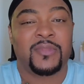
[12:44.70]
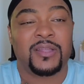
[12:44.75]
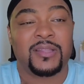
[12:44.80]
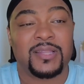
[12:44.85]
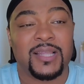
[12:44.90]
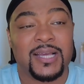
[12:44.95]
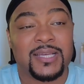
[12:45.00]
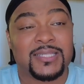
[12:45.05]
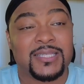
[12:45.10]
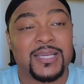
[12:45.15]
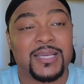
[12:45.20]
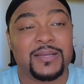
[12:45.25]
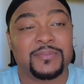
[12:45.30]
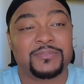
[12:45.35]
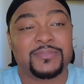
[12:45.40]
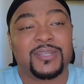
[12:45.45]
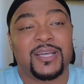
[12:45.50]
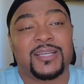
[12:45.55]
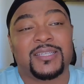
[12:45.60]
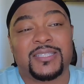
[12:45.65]
that's it.
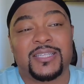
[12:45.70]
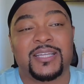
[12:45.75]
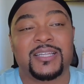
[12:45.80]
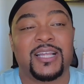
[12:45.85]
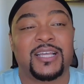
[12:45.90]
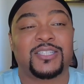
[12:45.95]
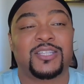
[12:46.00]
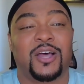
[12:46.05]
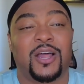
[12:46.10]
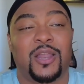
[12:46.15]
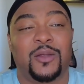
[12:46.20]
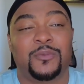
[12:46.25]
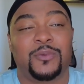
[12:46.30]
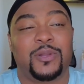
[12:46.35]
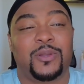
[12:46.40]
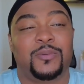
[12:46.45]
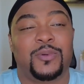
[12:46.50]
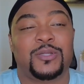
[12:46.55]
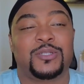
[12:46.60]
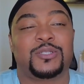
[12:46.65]
That's it. That's all I
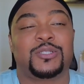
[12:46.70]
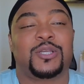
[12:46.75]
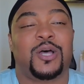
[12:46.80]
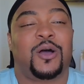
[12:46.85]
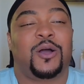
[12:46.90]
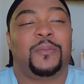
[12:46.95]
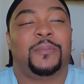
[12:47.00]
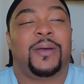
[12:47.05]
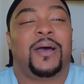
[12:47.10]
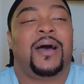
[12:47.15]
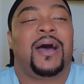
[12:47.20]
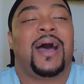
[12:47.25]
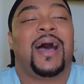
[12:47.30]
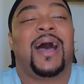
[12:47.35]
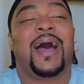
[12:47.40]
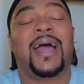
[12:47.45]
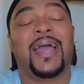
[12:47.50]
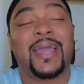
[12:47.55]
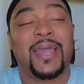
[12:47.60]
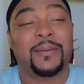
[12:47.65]
really wanted to talk about.
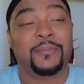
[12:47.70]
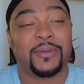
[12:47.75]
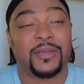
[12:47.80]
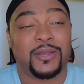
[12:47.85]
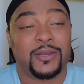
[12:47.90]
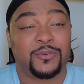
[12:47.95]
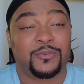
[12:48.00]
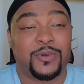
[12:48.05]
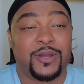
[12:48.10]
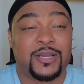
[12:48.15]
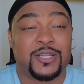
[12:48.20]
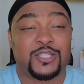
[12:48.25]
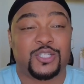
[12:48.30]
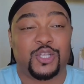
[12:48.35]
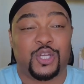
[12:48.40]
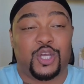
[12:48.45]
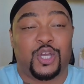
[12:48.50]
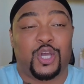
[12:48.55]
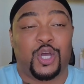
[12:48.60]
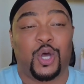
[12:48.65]
I am getting ready to
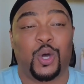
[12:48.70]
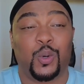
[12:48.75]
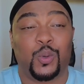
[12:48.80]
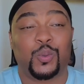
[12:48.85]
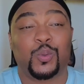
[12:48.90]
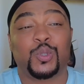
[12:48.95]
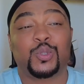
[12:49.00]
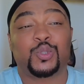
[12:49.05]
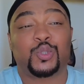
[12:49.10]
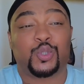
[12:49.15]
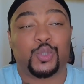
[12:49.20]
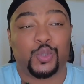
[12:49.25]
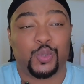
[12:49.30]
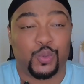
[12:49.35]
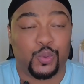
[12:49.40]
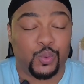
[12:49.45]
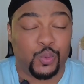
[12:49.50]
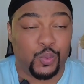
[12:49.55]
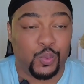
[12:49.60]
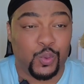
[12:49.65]
go
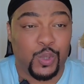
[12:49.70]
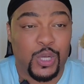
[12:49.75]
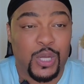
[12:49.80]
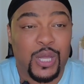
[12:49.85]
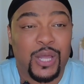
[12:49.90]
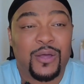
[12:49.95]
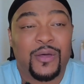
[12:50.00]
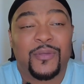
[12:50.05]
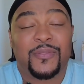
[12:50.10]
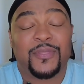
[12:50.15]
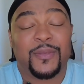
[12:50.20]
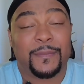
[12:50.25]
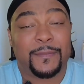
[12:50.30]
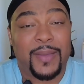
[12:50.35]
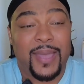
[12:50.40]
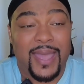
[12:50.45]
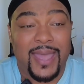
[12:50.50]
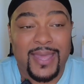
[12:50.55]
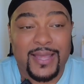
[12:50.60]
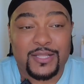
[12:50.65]
to the
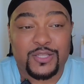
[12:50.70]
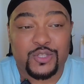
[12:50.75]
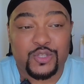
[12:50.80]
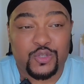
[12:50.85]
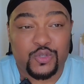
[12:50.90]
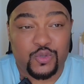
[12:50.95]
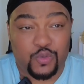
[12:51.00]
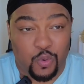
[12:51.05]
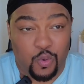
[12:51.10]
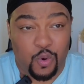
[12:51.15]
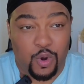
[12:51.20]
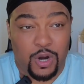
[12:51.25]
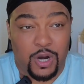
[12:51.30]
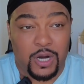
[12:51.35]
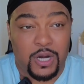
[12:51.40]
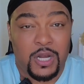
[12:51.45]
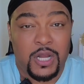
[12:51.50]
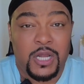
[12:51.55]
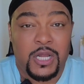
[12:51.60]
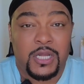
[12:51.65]
pet
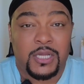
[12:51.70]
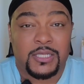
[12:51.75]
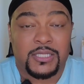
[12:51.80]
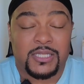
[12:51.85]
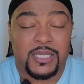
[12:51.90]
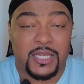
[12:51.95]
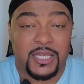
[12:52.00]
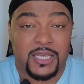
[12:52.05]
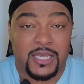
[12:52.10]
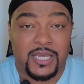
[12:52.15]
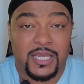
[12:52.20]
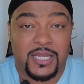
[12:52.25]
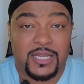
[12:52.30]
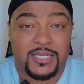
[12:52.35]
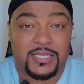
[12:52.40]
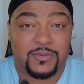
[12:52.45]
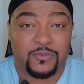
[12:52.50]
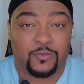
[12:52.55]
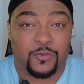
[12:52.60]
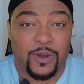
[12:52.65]
store to get
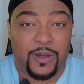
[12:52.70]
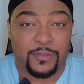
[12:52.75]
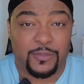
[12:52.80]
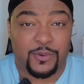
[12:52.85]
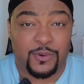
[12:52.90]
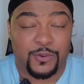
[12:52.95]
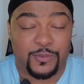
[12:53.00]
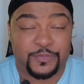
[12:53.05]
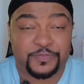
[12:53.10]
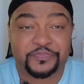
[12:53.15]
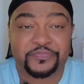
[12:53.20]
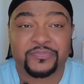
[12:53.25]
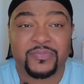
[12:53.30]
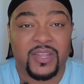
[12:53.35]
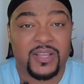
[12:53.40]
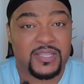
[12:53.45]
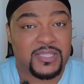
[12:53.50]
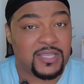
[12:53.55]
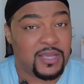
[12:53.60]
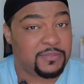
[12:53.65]
Rebel
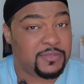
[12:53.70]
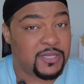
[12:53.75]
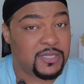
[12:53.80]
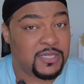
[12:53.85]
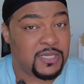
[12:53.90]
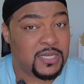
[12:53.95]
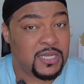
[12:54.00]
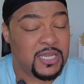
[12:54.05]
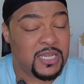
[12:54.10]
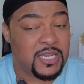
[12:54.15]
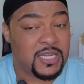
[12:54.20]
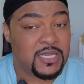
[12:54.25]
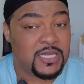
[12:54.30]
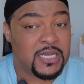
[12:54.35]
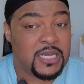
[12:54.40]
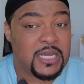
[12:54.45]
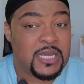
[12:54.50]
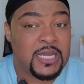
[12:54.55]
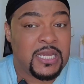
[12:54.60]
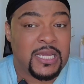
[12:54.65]
something to eat.
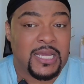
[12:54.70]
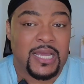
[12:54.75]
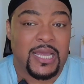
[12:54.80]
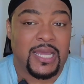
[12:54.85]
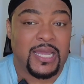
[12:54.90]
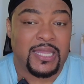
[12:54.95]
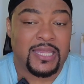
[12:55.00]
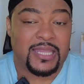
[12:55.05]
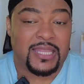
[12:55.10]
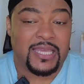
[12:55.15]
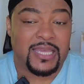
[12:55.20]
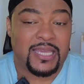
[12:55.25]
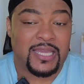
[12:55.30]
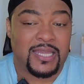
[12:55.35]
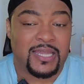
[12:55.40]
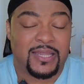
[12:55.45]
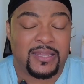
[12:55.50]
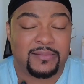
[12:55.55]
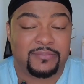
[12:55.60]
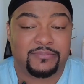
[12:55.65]
And
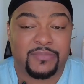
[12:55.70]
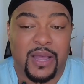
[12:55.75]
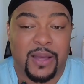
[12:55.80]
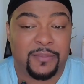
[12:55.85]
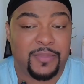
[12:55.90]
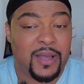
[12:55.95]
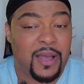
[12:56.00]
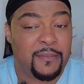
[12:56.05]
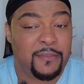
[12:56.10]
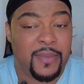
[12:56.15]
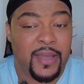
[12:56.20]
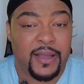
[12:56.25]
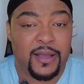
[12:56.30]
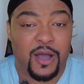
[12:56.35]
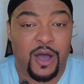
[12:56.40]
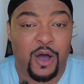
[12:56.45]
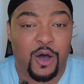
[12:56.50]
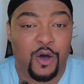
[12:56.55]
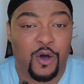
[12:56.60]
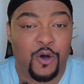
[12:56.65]
then I'm coming back
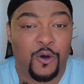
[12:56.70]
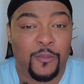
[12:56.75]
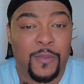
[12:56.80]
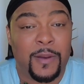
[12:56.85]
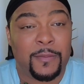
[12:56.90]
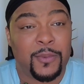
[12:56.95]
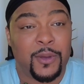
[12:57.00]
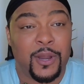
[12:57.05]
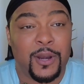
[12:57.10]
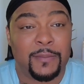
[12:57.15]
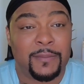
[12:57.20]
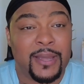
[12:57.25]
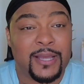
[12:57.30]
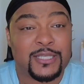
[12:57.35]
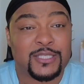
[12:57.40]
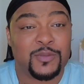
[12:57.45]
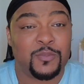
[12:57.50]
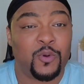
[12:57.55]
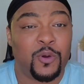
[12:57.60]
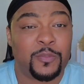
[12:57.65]
home. I'm going to make
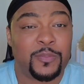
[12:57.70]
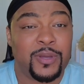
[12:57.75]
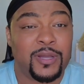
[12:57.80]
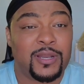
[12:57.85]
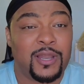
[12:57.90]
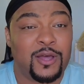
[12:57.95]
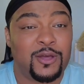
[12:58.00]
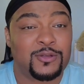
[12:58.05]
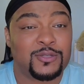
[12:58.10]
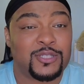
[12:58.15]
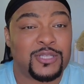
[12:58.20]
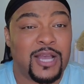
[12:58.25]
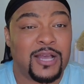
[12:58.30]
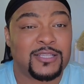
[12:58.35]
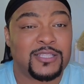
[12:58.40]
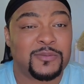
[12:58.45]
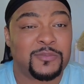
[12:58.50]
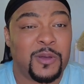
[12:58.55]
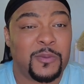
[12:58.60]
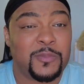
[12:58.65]
some more pillows. Y'all
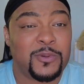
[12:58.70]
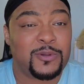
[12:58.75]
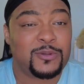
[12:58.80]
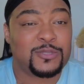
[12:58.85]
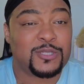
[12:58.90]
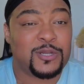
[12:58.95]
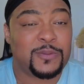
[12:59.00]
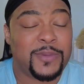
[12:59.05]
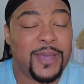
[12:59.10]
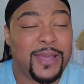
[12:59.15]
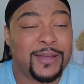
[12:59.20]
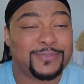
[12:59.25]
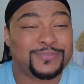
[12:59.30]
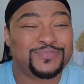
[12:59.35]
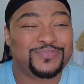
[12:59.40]
see my pillows in the back?